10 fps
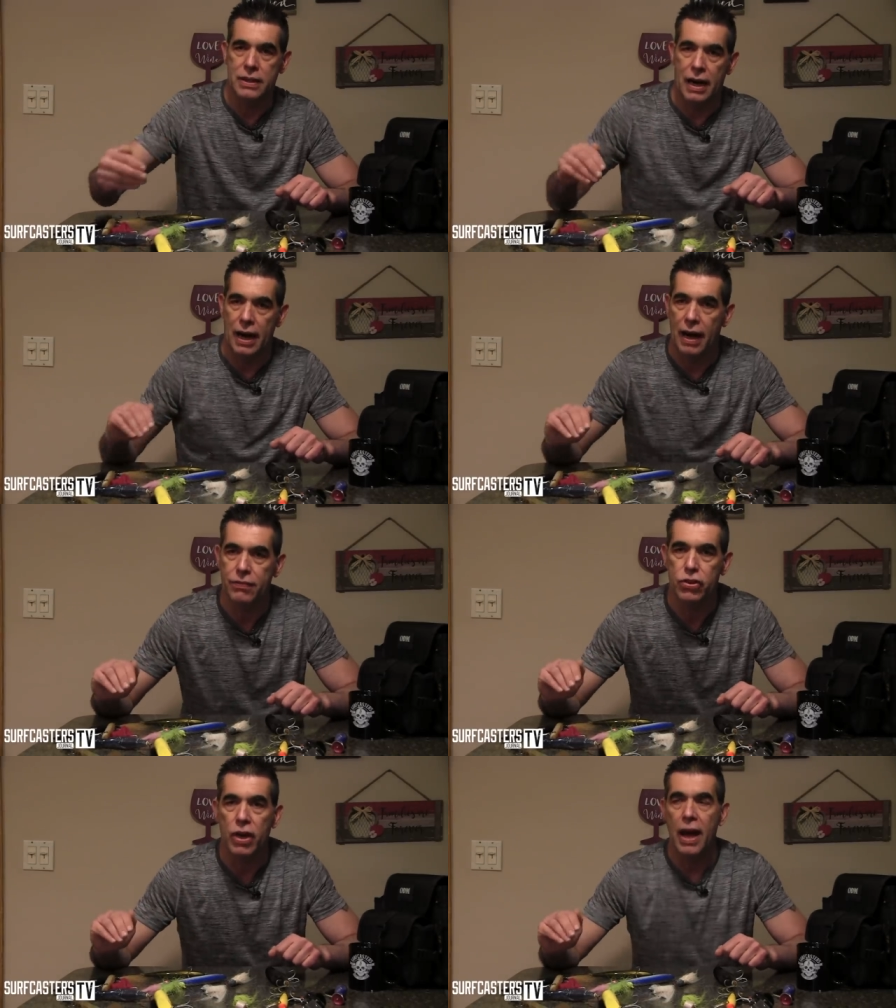that I
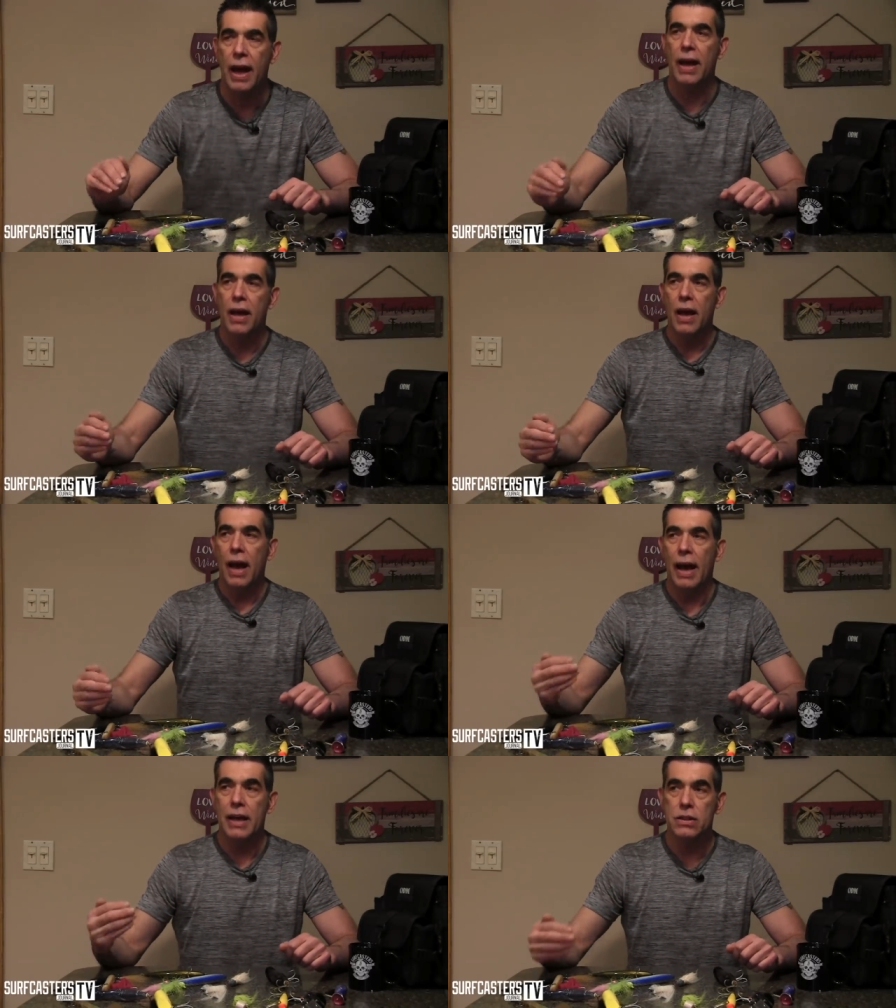have today
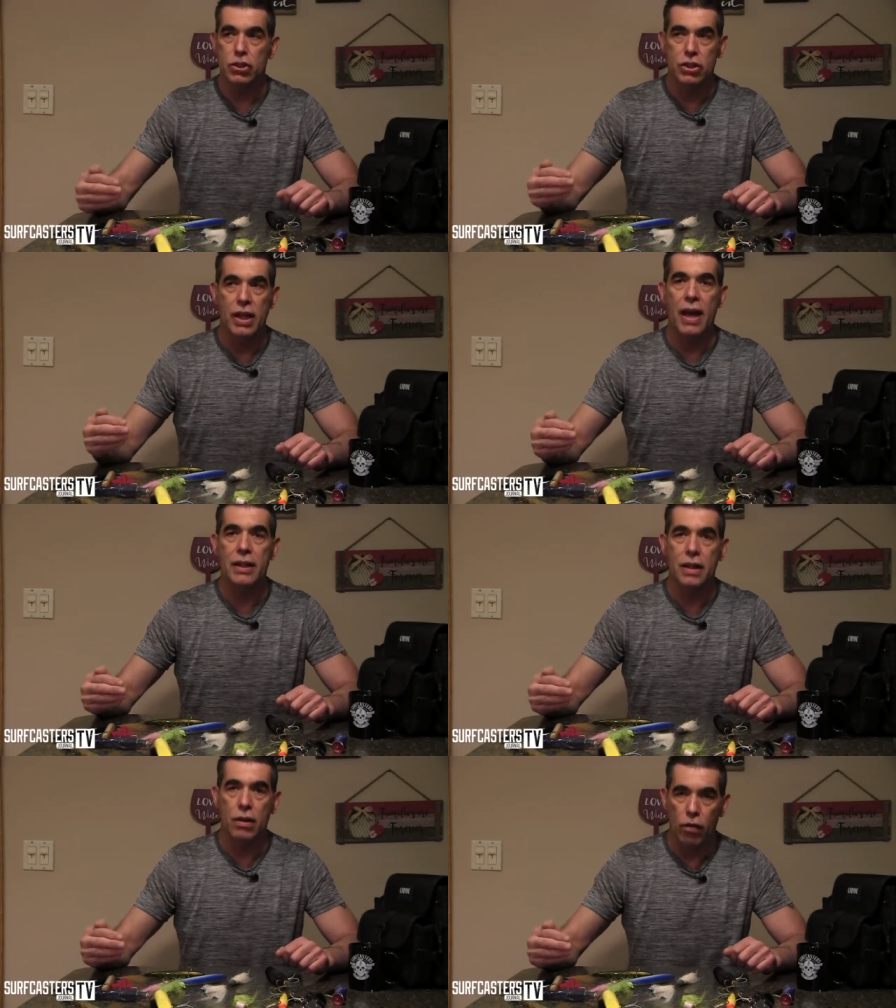and
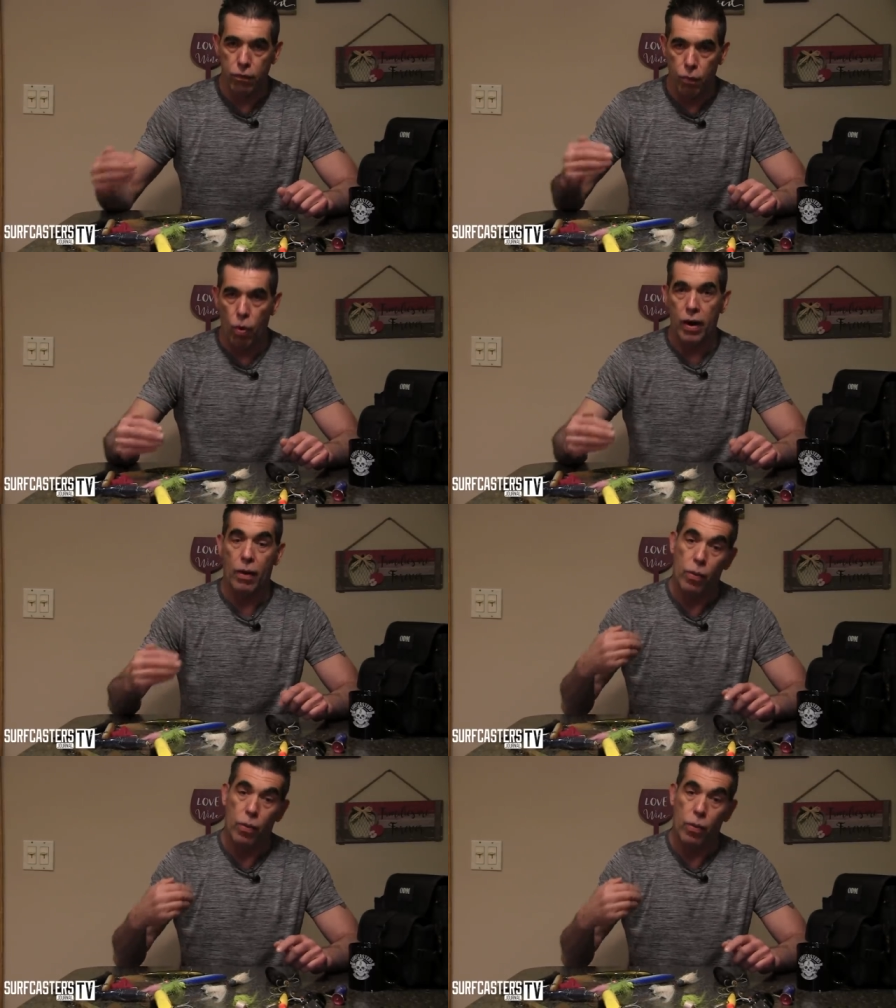understanding of water,